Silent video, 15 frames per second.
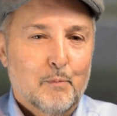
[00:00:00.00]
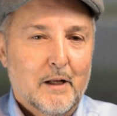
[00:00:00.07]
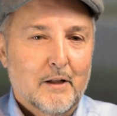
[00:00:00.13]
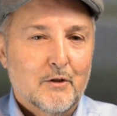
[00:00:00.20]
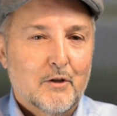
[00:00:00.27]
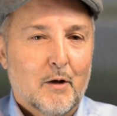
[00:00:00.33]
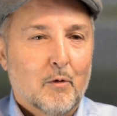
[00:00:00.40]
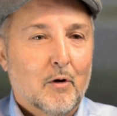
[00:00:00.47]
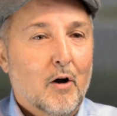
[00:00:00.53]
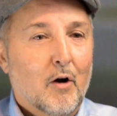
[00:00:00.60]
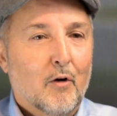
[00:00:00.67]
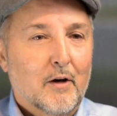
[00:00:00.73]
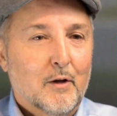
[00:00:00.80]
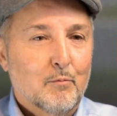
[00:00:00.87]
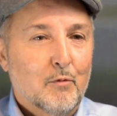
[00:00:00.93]
means they were
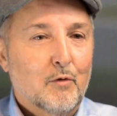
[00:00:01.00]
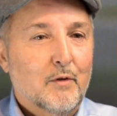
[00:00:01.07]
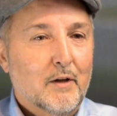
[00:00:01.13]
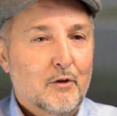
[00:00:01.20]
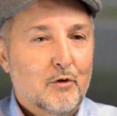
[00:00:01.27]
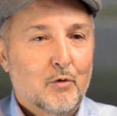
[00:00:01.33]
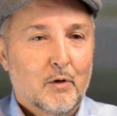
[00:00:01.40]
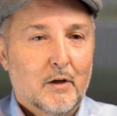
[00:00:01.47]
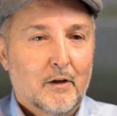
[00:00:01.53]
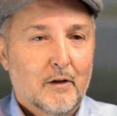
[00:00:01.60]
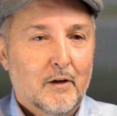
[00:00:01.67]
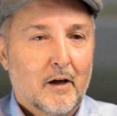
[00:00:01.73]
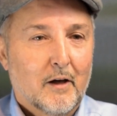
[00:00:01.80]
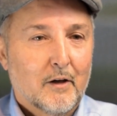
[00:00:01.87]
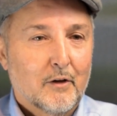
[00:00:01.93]
already moved into
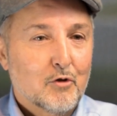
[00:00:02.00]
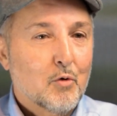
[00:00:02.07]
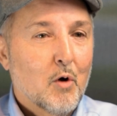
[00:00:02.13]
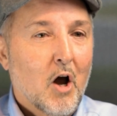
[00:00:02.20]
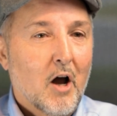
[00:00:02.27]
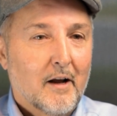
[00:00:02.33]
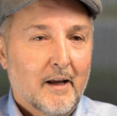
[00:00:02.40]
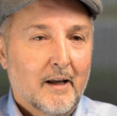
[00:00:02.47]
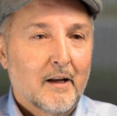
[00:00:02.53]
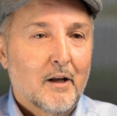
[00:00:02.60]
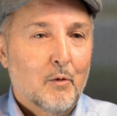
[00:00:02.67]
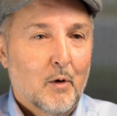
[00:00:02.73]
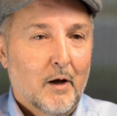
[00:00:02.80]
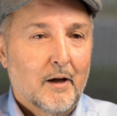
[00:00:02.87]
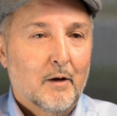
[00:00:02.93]
a truck
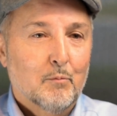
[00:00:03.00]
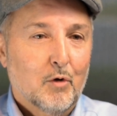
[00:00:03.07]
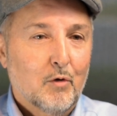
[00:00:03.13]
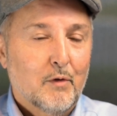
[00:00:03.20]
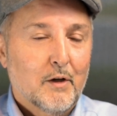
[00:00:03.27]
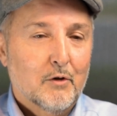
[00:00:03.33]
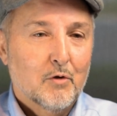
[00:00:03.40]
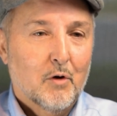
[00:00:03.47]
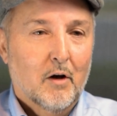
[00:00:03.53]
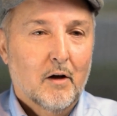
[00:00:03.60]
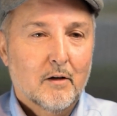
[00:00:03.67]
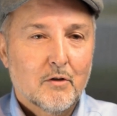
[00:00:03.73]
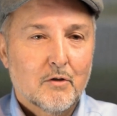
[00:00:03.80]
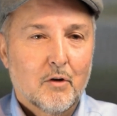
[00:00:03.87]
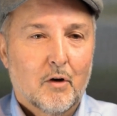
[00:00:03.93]
anyway, a moving
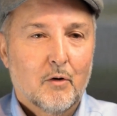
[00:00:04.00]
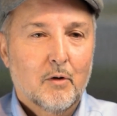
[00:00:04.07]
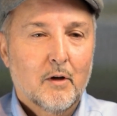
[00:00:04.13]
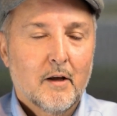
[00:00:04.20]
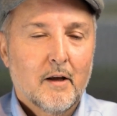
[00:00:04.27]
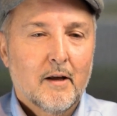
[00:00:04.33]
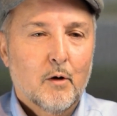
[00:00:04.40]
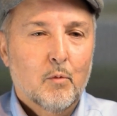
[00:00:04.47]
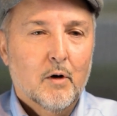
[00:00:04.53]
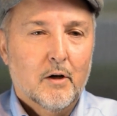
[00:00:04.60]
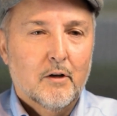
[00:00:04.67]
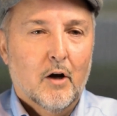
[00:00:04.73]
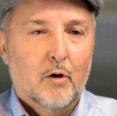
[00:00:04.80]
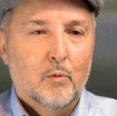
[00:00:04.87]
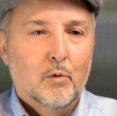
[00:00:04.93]
truck. So it
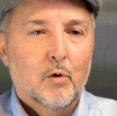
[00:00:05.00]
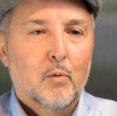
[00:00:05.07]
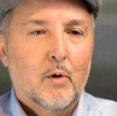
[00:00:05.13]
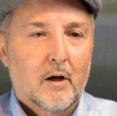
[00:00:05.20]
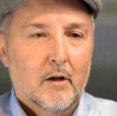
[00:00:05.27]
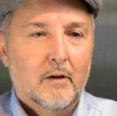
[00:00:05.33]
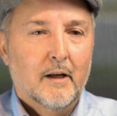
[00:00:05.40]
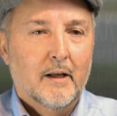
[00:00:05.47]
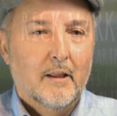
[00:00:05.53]
worked out real well, and I